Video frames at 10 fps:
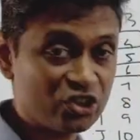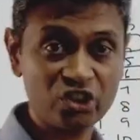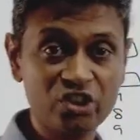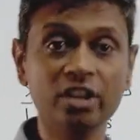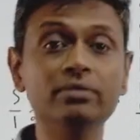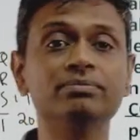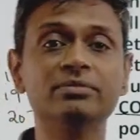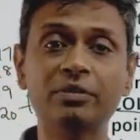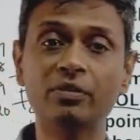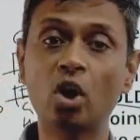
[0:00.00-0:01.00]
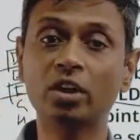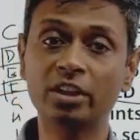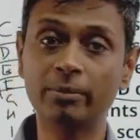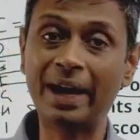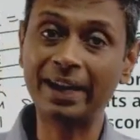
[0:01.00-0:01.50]
and 16 that we've got
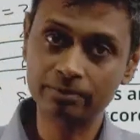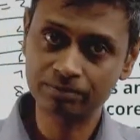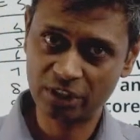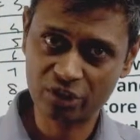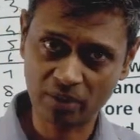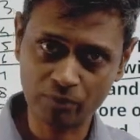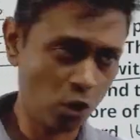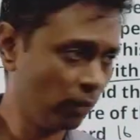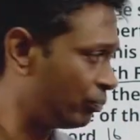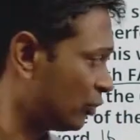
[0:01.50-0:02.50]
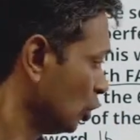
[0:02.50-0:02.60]
in the bag in some form.